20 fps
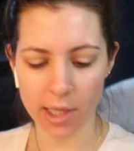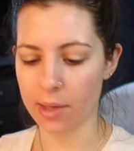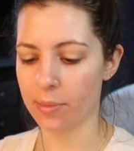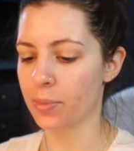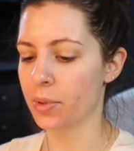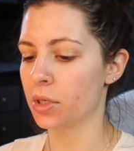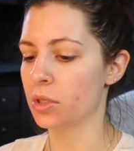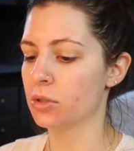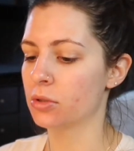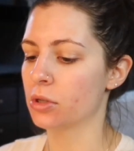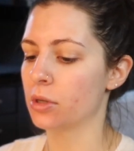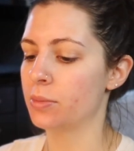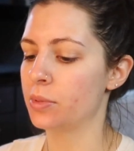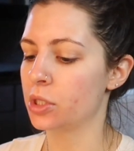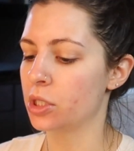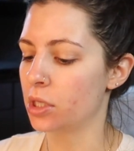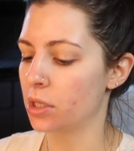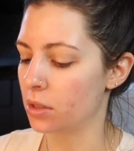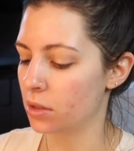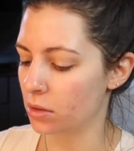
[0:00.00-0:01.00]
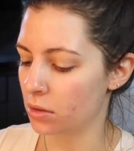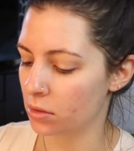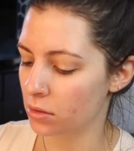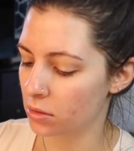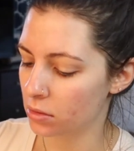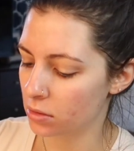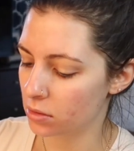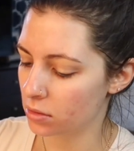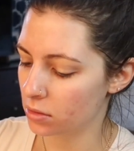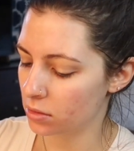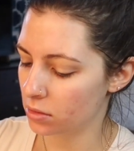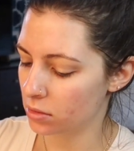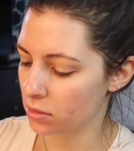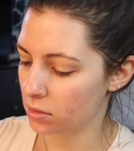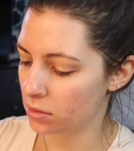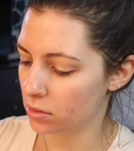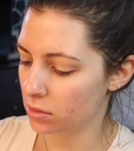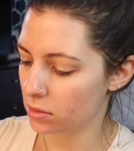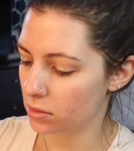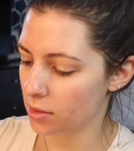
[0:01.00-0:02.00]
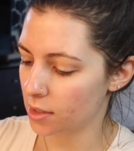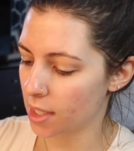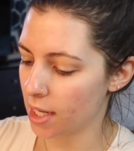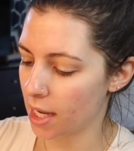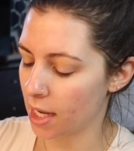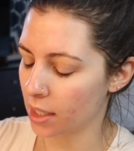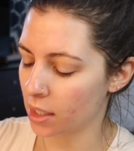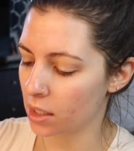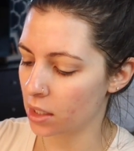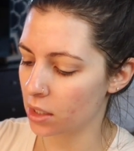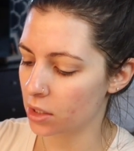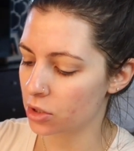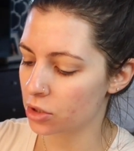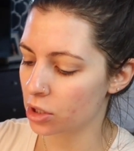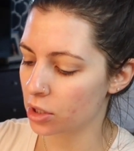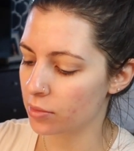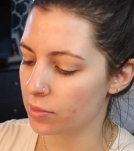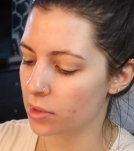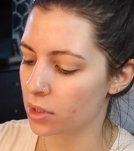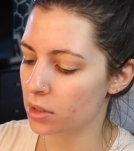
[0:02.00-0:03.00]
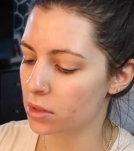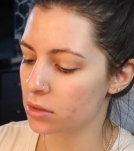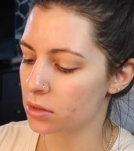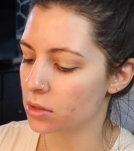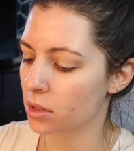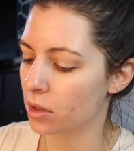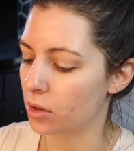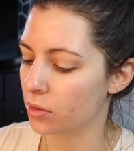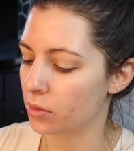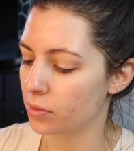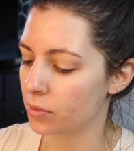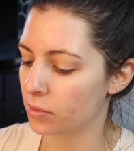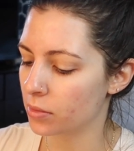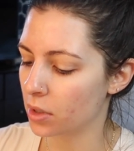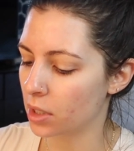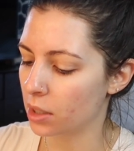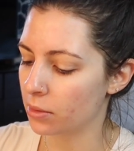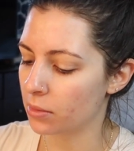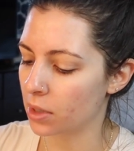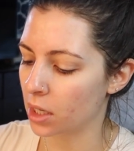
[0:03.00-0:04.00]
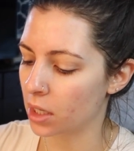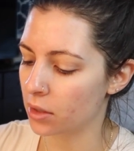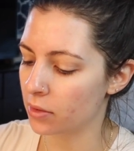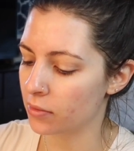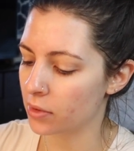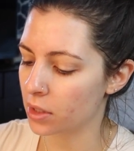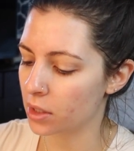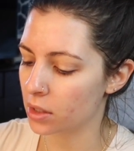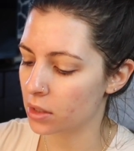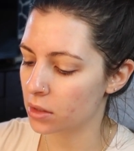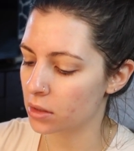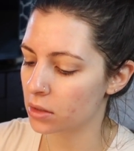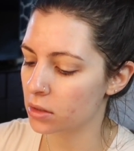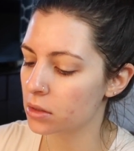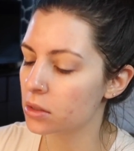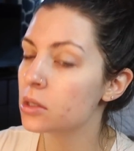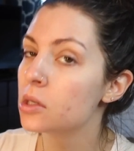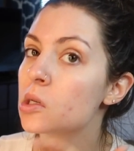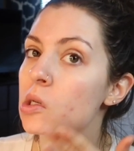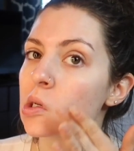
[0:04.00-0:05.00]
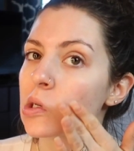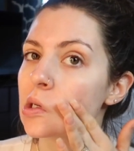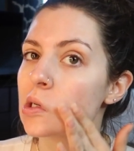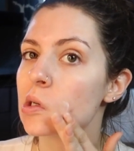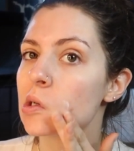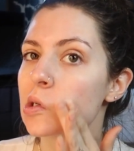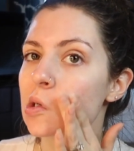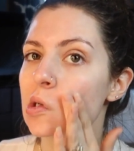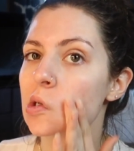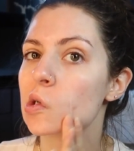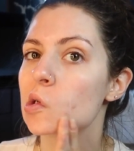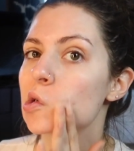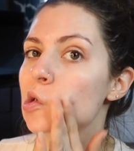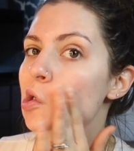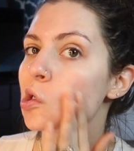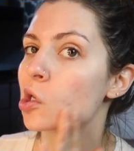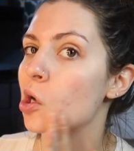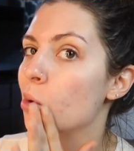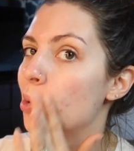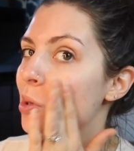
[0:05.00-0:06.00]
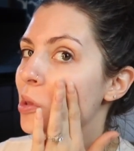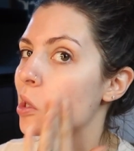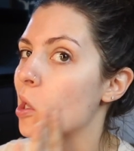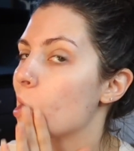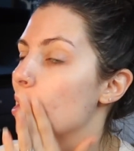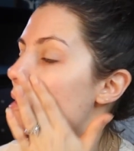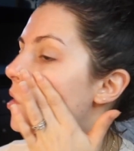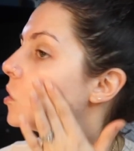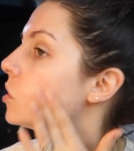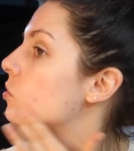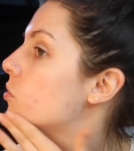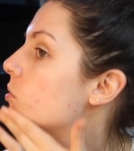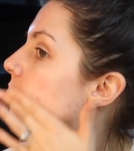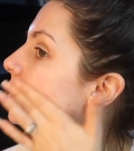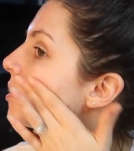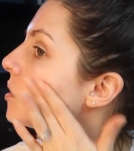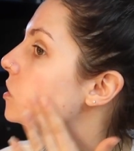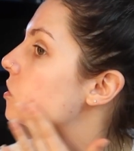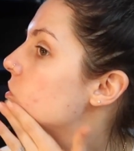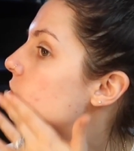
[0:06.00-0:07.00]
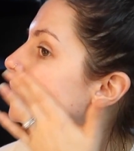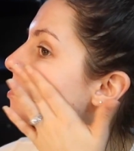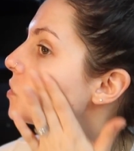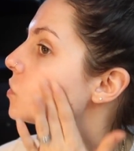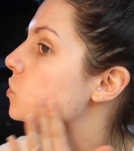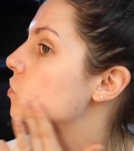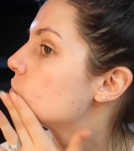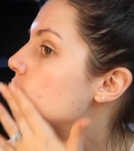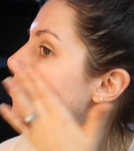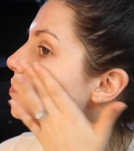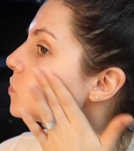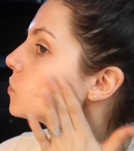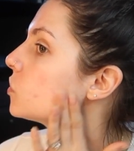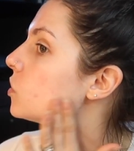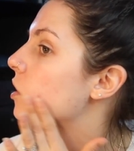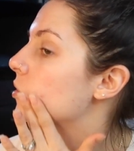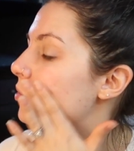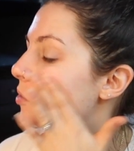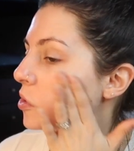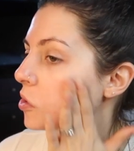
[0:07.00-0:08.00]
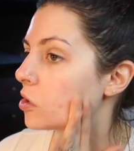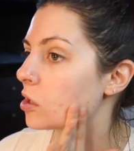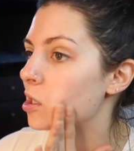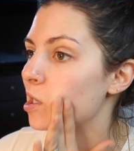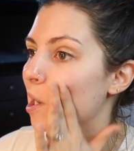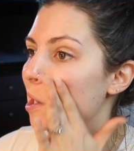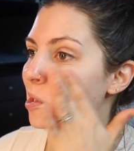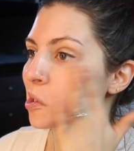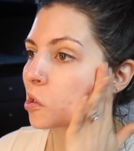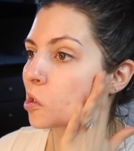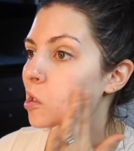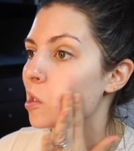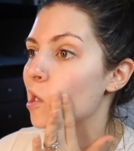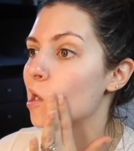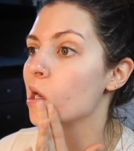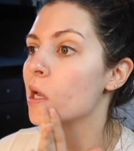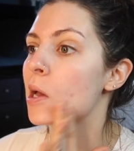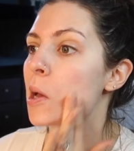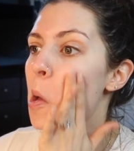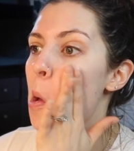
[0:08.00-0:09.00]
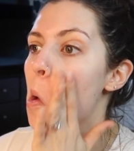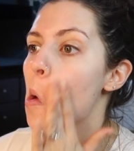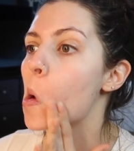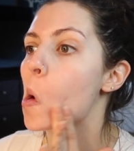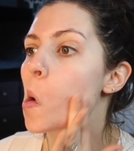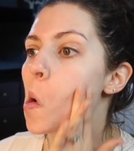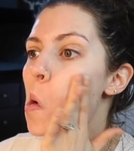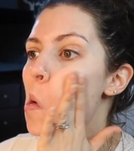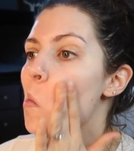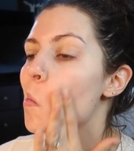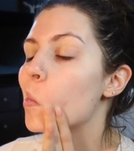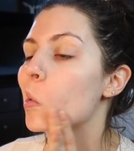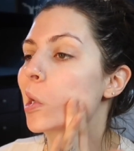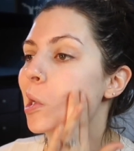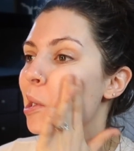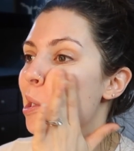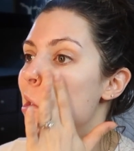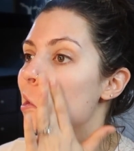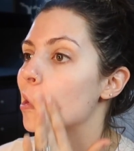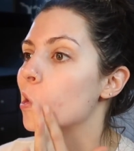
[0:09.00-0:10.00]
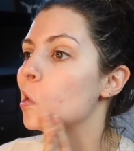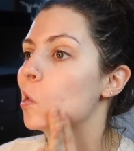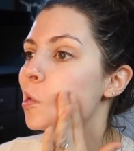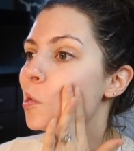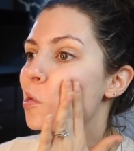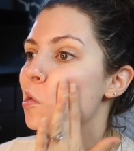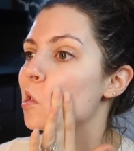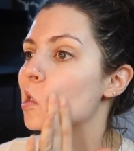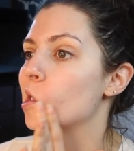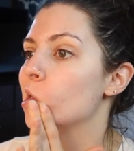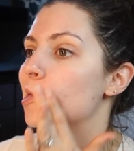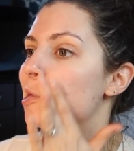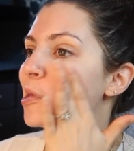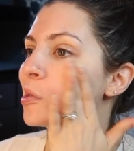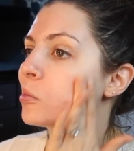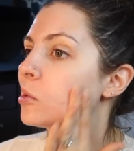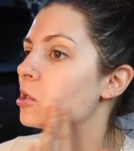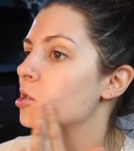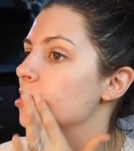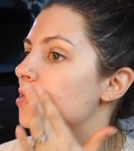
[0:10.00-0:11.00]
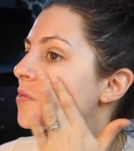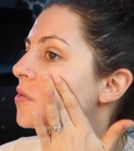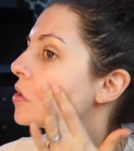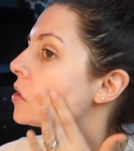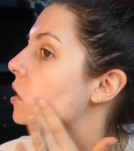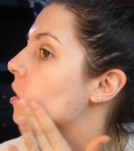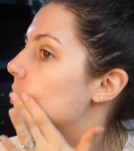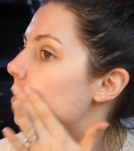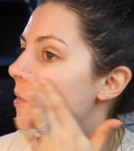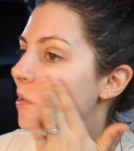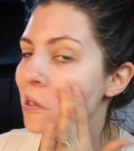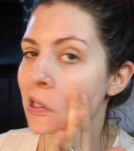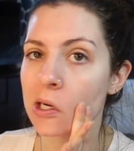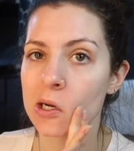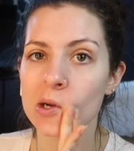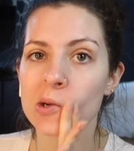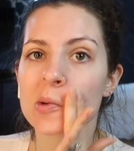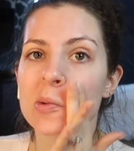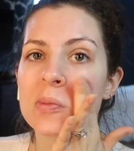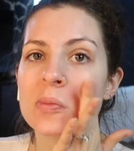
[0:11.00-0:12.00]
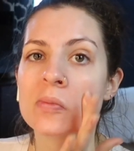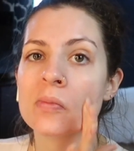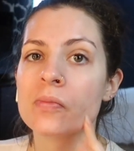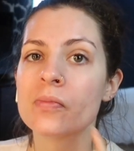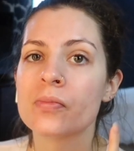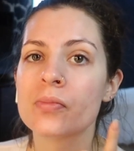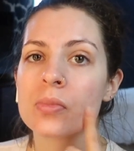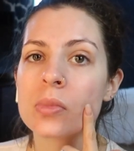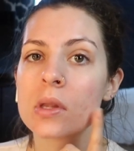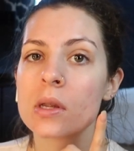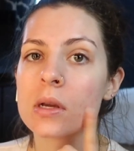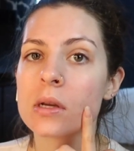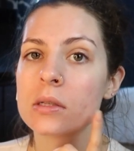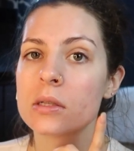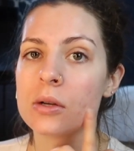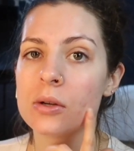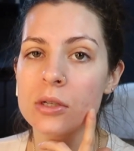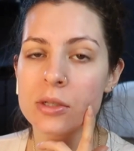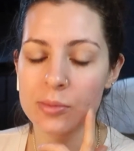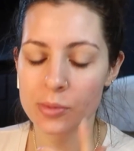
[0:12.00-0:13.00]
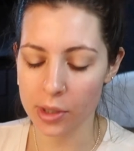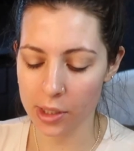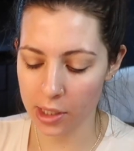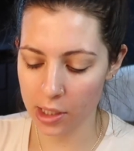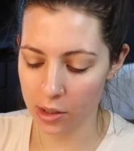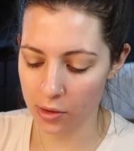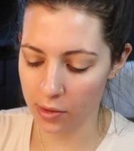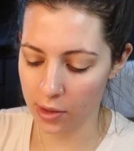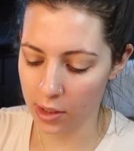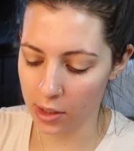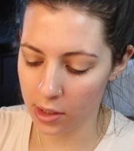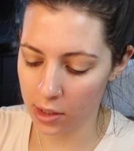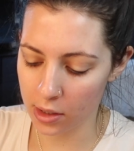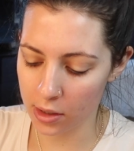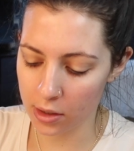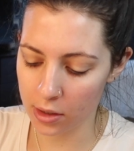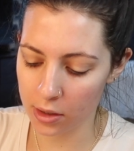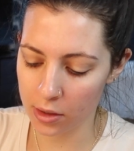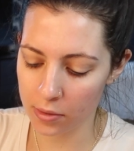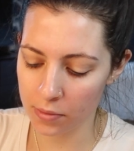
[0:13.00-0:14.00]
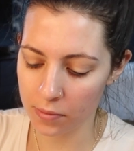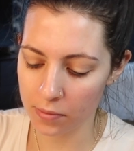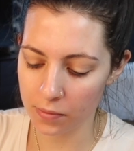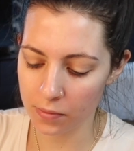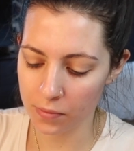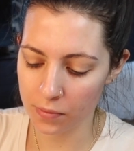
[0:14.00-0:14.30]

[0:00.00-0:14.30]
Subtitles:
like prescription acne treatment, so I'm not even gonna show what that is because you'd have to go to the doctor to get it, but I need to use it, especially for right here. So I always break out right here